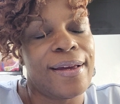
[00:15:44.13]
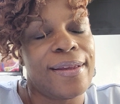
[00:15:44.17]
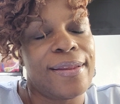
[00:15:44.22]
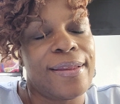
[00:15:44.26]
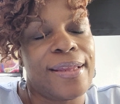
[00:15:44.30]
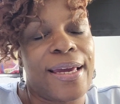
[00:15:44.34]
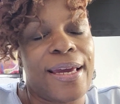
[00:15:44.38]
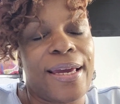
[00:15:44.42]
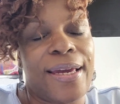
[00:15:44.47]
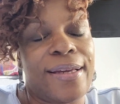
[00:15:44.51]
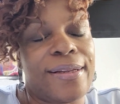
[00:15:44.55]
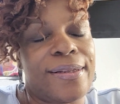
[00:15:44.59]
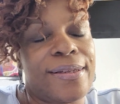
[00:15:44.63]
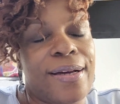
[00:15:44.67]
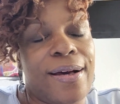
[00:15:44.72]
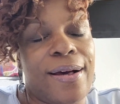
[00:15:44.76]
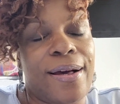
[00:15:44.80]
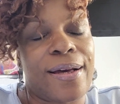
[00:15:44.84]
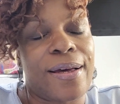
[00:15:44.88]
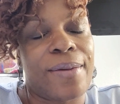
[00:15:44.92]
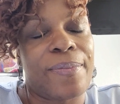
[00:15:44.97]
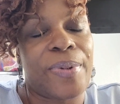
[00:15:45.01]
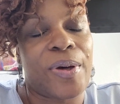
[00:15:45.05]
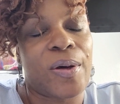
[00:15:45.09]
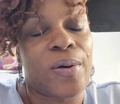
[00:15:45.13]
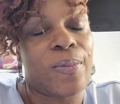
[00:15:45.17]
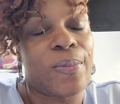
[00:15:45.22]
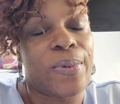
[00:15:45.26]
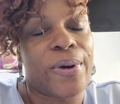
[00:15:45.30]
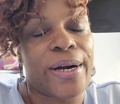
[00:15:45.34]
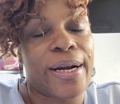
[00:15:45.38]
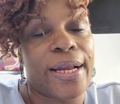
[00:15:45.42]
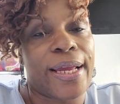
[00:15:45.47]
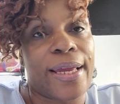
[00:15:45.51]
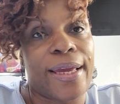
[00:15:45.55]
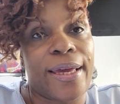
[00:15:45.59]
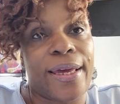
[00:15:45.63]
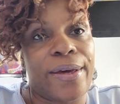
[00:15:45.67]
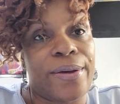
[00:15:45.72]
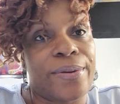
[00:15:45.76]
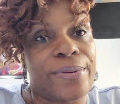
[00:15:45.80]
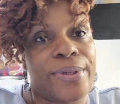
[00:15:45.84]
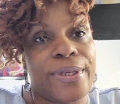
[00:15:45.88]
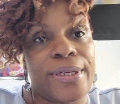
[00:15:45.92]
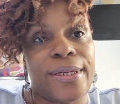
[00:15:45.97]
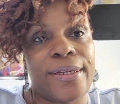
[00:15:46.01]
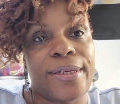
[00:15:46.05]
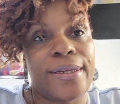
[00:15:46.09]
They talk about working
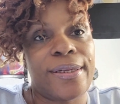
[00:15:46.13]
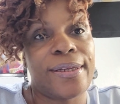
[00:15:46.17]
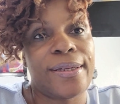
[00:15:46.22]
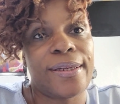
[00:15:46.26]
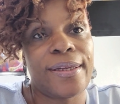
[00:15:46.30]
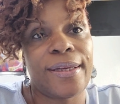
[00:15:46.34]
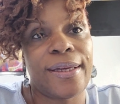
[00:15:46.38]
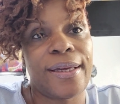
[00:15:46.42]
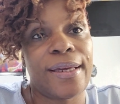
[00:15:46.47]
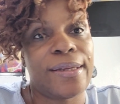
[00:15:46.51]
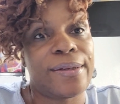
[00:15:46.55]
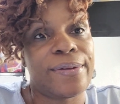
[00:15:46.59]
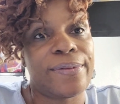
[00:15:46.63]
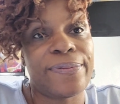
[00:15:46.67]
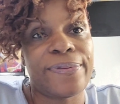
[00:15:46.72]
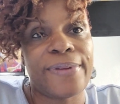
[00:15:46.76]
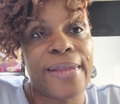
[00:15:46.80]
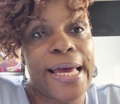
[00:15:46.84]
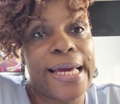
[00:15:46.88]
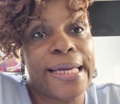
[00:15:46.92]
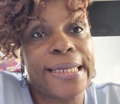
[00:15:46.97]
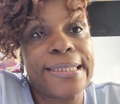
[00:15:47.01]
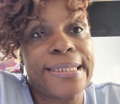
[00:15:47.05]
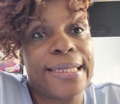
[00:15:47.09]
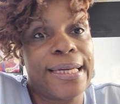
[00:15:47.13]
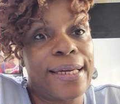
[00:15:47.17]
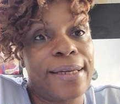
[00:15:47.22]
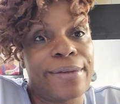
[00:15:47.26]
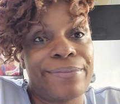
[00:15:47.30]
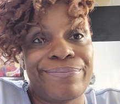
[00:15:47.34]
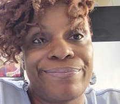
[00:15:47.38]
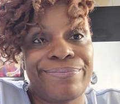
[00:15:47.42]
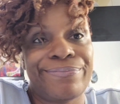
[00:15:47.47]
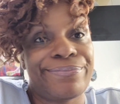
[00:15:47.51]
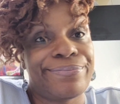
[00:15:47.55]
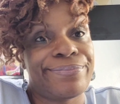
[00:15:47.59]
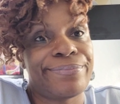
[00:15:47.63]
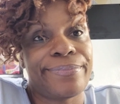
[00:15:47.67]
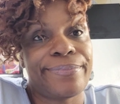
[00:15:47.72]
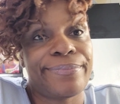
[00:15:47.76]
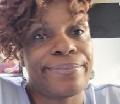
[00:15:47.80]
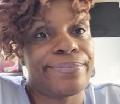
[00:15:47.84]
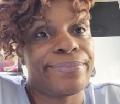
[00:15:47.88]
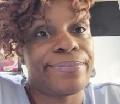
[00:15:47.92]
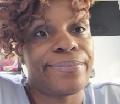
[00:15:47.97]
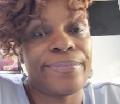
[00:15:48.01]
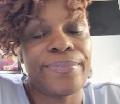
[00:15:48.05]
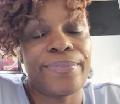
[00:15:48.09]
out and flexing,
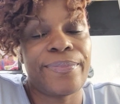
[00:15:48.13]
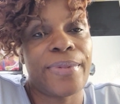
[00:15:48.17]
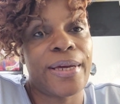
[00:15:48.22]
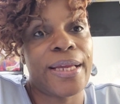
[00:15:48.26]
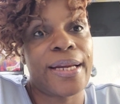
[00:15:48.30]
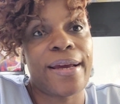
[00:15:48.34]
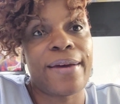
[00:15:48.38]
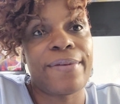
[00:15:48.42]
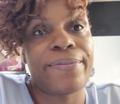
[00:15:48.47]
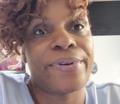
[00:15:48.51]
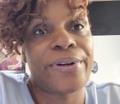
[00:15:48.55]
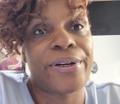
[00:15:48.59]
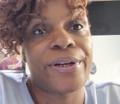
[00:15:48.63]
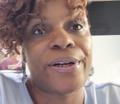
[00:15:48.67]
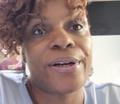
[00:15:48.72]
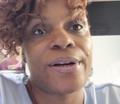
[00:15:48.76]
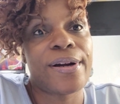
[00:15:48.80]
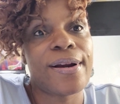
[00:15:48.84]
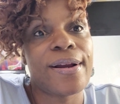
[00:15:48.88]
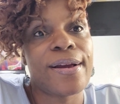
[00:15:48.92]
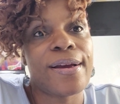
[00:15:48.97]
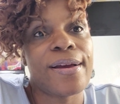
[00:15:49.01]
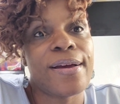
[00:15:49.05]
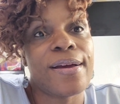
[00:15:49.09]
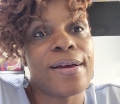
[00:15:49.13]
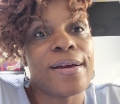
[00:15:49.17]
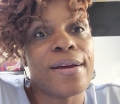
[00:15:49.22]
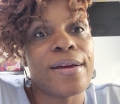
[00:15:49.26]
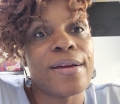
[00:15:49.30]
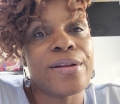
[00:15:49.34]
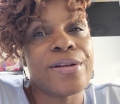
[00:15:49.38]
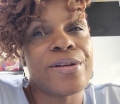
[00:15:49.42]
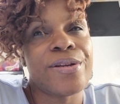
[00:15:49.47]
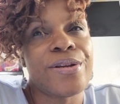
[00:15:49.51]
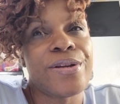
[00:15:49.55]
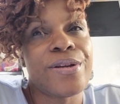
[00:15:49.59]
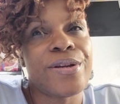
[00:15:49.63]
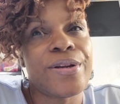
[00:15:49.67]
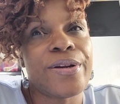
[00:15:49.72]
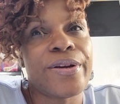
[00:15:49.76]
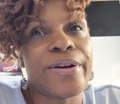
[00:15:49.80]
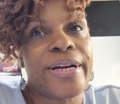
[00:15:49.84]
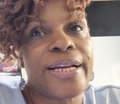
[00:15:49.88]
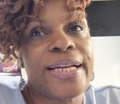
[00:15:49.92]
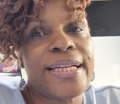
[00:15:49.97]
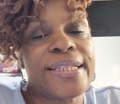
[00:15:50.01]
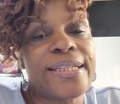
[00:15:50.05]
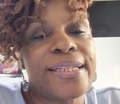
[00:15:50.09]
whatever.
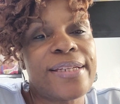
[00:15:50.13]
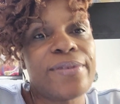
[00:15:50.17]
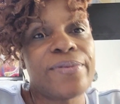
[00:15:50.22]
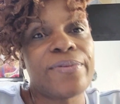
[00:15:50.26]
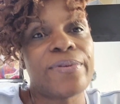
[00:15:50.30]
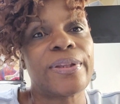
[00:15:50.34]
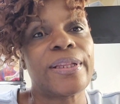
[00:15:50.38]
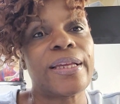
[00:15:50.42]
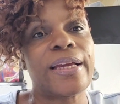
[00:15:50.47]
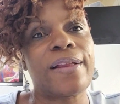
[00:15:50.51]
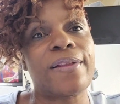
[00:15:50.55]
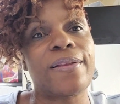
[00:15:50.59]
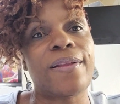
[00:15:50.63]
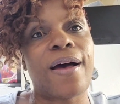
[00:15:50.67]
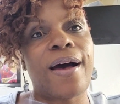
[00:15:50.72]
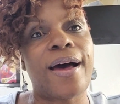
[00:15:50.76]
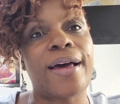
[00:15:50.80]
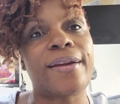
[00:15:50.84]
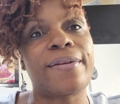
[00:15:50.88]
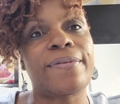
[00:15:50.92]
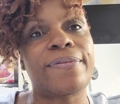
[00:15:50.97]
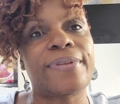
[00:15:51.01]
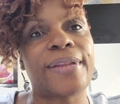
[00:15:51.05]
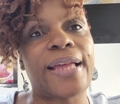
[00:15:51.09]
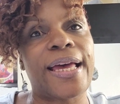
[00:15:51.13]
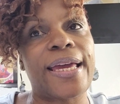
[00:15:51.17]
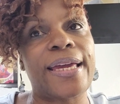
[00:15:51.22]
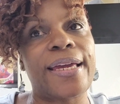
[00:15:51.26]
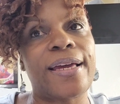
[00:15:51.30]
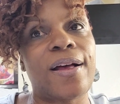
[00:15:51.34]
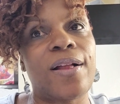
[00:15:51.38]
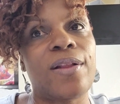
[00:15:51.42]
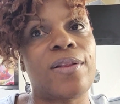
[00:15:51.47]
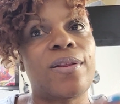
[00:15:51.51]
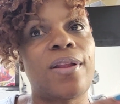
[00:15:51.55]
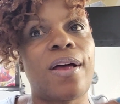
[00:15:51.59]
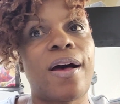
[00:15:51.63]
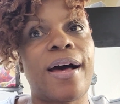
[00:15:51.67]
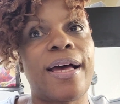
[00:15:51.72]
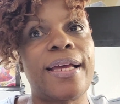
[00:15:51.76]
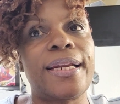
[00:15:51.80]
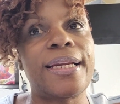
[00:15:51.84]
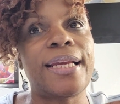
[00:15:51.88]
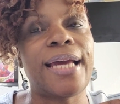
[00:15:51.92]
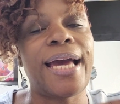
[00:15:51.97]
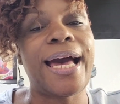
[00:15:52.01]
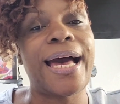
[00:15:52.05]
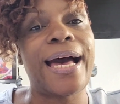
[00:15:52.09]
There isn't really a
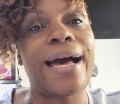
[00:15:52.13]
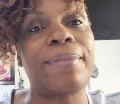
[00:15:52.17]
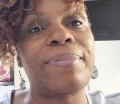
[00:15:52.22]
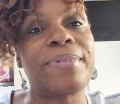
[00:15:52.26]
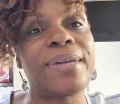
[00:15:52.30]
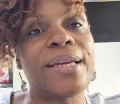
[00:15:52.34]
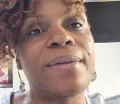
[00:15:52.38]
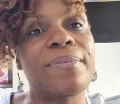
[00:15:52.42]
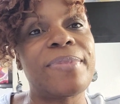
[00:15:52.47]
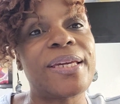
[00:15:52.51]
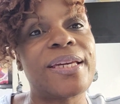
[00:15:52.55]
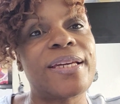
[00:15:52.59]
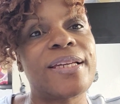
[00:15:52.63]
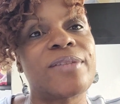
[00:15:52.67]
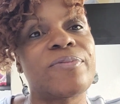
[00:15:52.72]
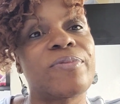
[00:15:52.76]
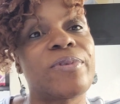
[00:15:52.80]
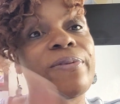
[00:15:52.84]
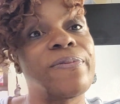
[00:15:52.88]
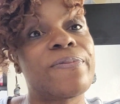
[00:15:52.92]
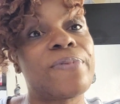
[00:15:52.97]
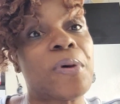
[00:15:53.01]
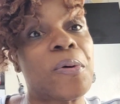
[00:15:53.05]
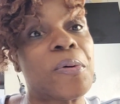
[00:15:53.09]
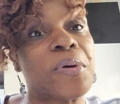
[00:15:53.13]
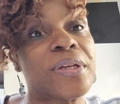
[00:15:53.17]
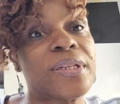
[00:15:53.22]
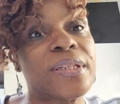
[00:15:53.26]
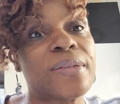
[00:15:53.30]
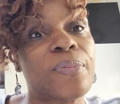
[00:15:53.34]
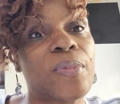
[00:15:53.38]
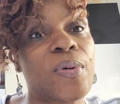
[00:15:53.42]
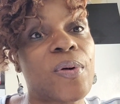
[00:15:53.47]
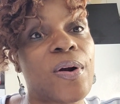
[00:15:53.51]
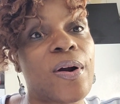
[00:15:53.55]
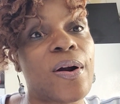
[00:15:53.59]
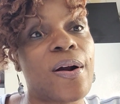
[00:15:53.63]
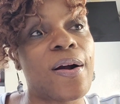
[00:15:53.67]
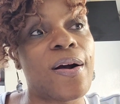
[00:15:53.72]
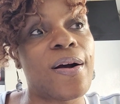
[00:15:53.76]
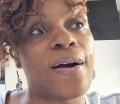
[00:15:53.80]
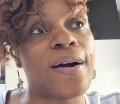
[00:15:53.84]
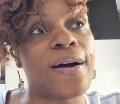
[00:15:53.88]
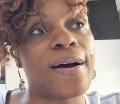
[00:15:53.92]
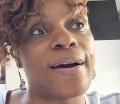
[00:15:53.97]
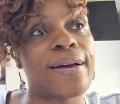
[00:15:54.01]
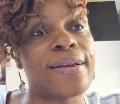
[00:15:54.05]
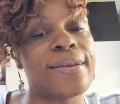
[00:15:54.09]
lot happening because we focus more
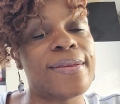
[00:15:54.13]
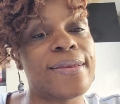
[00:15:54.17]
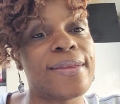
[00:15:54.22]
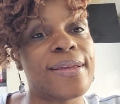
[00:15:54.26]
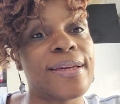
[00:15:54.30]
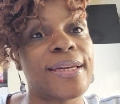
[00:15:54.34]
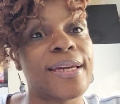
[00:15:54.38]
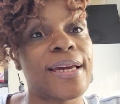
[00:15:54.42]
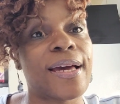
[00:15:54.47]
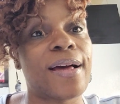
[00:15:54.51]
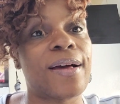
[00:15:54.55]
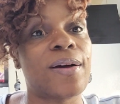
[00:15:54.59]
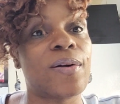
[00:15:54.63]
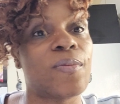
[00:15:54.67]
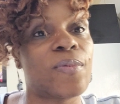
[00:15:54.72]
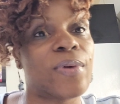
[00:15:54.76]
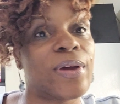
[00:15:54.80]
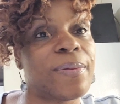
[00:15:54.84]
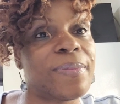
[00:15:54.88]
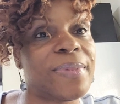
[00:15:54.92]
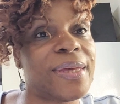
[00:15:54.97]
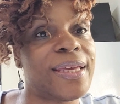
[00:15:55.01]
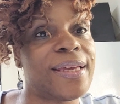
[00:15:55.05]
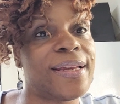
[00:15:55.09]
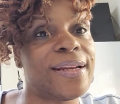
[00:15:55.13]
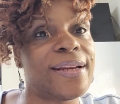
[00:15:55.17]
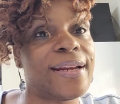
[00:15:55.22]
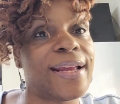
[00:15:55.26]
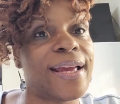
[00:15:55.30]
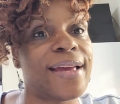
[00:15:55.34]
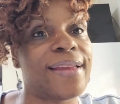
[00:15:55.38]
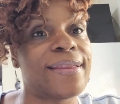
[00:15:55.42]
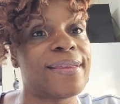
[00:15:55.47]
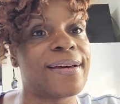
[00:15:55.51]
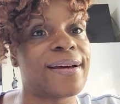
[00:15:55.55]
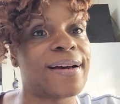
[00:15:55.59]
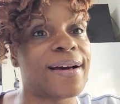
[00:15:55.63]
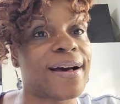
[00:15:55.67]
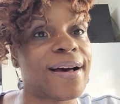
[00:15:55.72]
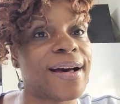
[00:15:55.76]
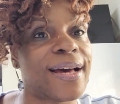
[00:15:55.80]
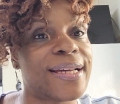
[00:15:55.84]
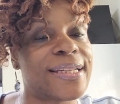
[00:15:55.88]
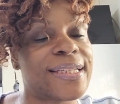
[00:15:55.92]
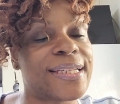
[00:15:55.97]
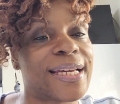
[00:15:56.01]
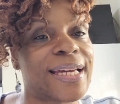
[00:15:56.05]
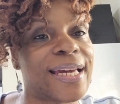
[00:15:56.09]
on the young women and the
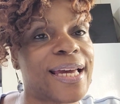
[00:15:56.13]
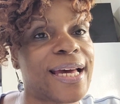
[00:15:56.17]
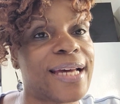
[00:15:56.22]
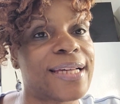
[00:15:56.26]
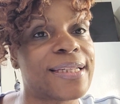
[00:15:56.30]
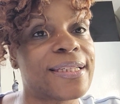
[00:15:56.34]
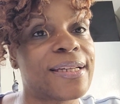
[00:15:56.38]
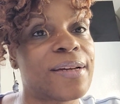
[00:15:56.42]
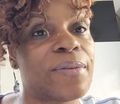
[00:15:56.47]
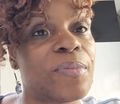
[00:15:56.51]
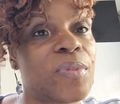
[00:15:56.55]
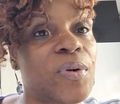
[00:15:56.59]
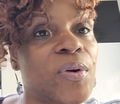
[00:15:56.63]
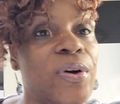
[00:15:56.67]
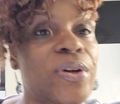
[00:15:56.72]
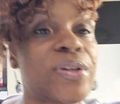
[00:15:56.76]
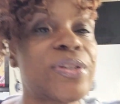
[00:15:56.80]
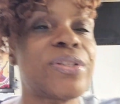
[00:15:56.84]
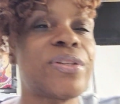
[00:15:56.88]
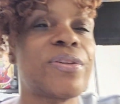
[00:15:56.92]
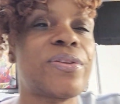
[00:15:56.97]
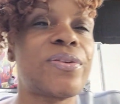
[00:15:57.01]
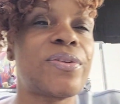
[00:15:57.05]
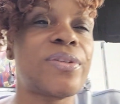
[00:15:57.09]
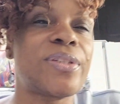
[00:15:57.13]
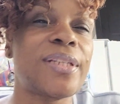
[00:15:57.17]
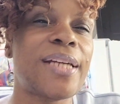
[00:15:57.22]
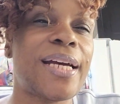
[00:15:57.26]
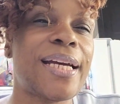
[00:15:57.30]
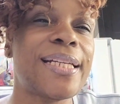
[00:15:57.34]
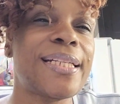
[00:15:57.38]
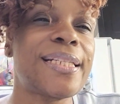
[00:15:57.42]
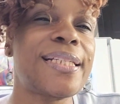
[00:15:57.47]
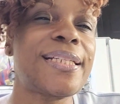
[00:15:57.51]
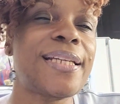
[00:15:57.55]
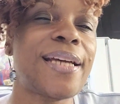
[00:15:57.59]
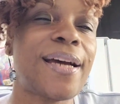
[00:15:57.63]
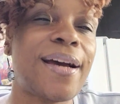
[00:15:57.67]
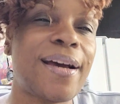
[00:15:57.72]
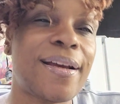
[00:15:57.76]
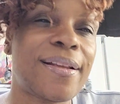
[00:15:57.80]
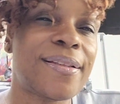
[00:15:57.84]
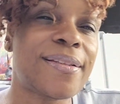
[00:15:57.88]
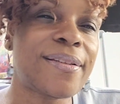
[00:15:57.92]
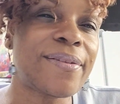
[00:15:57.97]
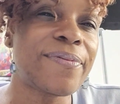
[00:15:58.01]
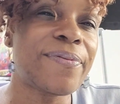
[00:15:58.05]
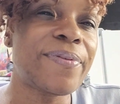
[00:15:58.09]
guys at Casa Amor. So there's not
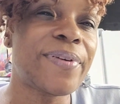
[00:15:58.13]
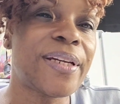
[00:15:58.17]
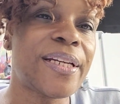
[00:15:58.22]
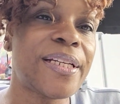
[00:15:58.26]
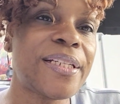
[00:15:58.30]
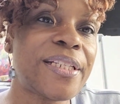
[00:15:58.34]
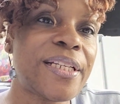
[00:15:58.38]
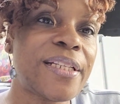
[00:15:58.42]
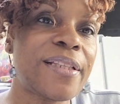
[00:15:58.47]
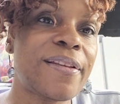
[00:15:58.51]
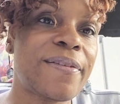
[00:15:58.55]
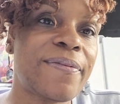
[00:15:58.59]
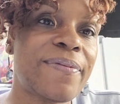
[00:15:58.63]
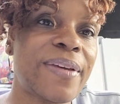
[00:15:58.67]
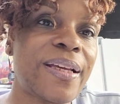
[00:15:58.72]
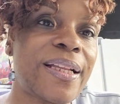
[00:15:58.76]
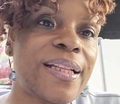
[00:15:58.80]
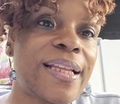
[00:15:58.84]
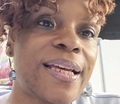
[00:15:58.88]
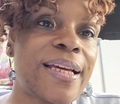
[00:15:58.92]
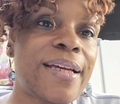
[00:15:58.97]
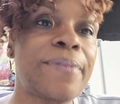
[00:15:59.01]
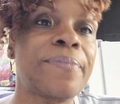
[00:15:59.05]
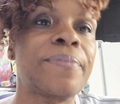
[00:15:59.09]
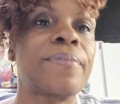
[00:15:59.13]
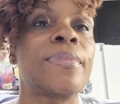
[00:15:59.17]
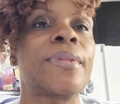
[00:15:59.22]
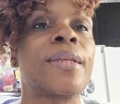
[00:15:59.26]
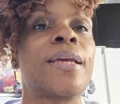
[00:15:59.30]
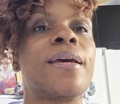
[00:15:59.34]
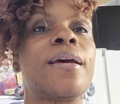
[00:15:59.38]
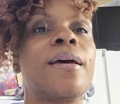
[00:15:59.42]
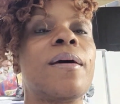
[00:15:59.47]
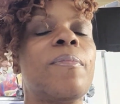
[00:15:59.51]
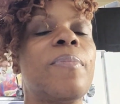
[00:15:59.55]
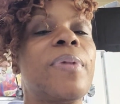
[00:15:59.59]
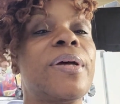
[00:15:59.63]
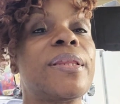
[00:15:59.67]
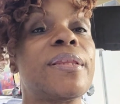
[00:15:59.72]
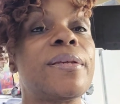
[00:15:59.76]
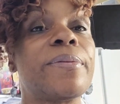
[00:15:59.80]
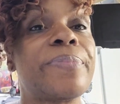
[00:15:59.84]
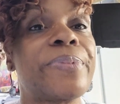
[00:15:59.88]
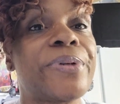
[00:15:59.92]
tons of footage at the villa, but the